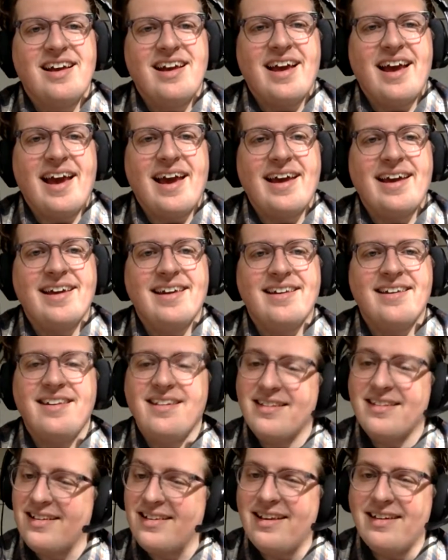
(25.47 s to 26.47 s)

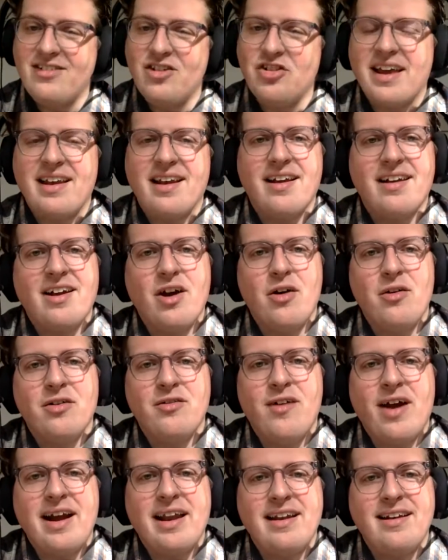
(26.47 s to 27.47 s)
And let's just get going
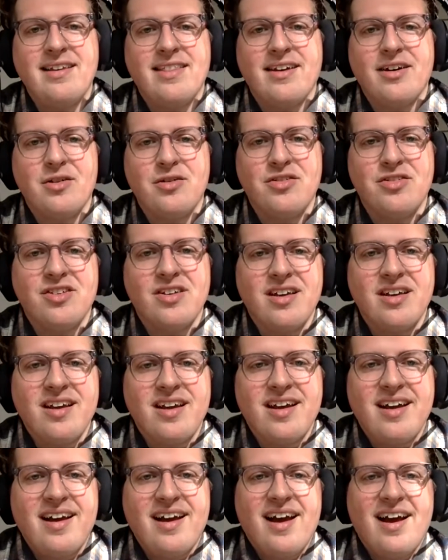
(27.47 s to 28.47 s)
right into those.
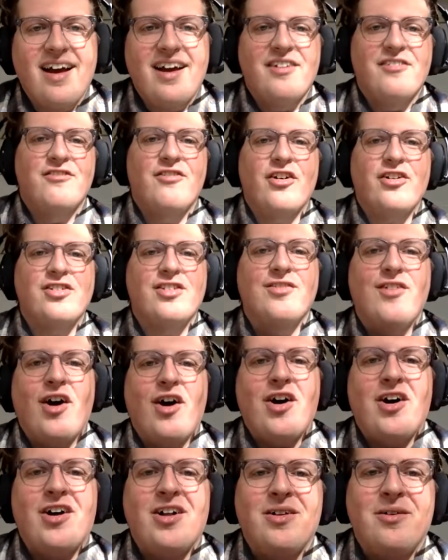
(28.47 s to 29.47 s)
First of
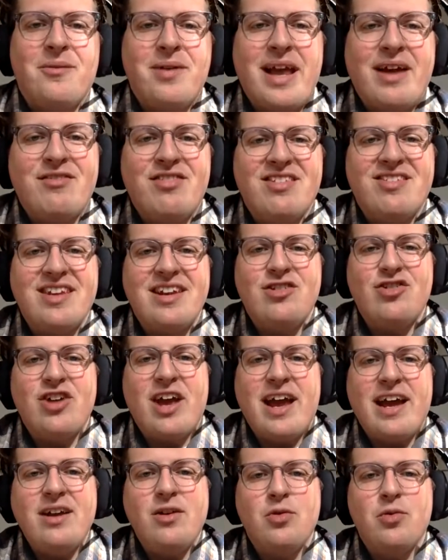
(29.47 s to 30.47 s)
all, we have
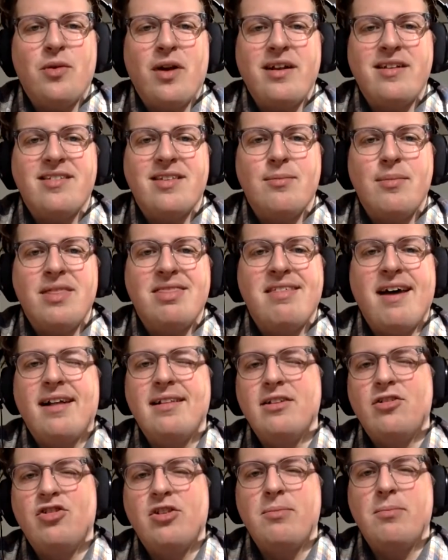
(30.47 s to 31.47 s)
CJ who runs the
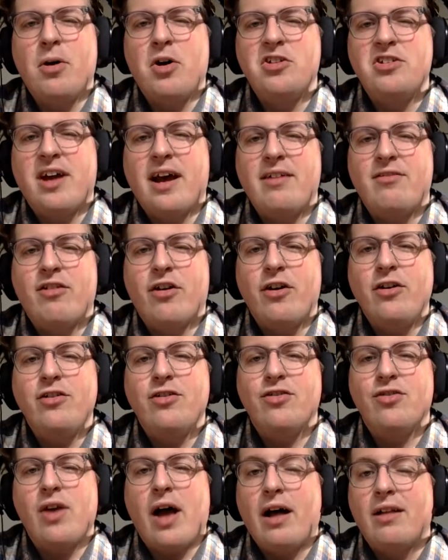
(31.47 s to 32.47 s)
Mythology
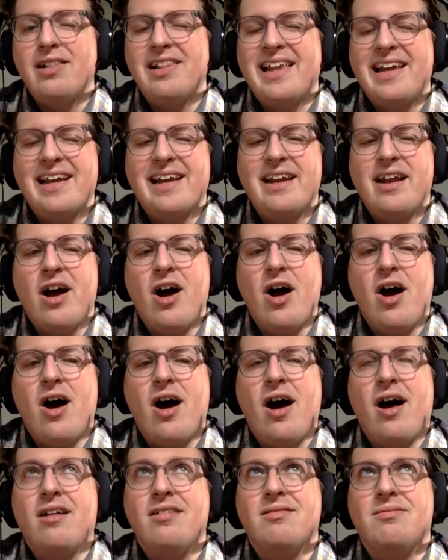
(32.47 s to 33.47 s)
Multiverse. I'll
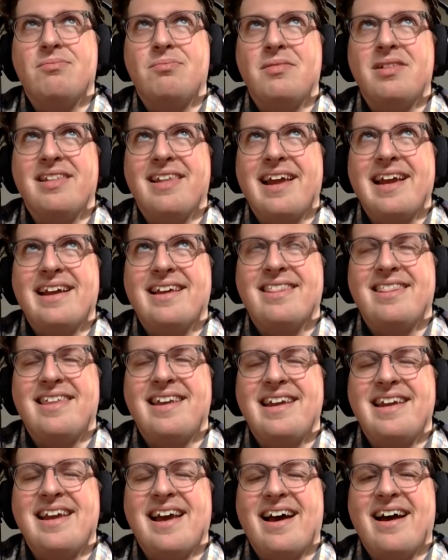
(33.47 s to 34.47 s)
link
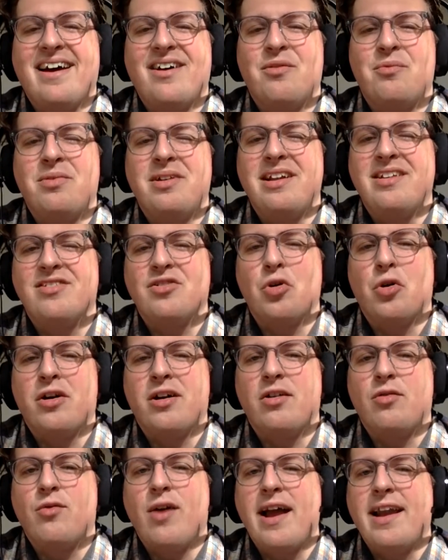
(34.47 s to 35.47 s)
the Discord
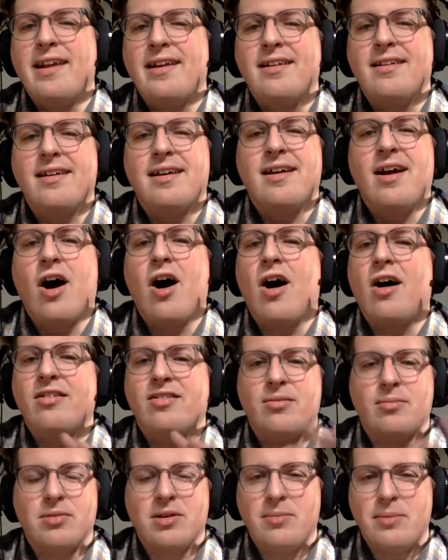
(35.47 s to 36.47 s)
and Reddit.
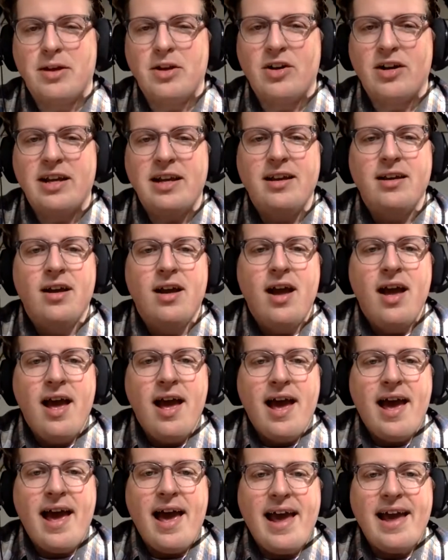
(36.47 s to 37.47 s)
Awesome community.
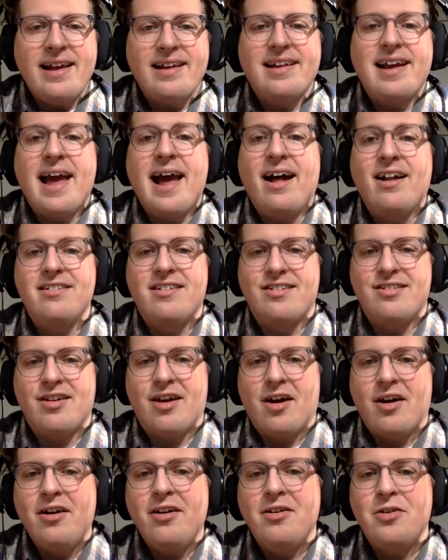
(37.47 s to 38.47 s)
And
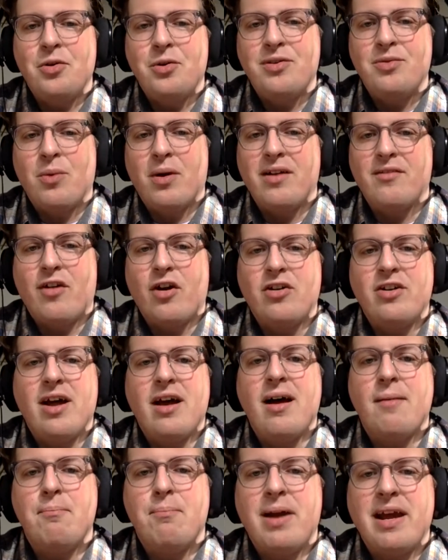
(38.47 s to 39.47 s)
Caldazar, who is one of our
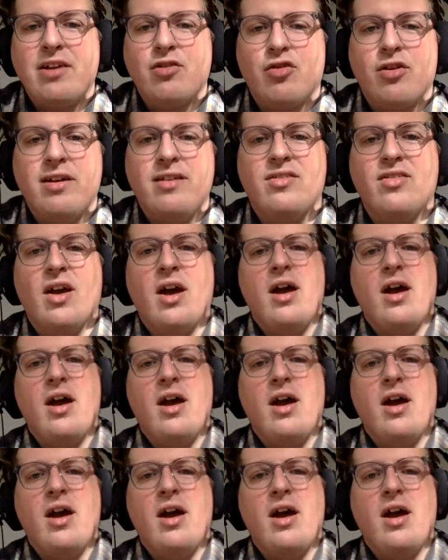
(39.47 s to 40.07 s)
top patrons.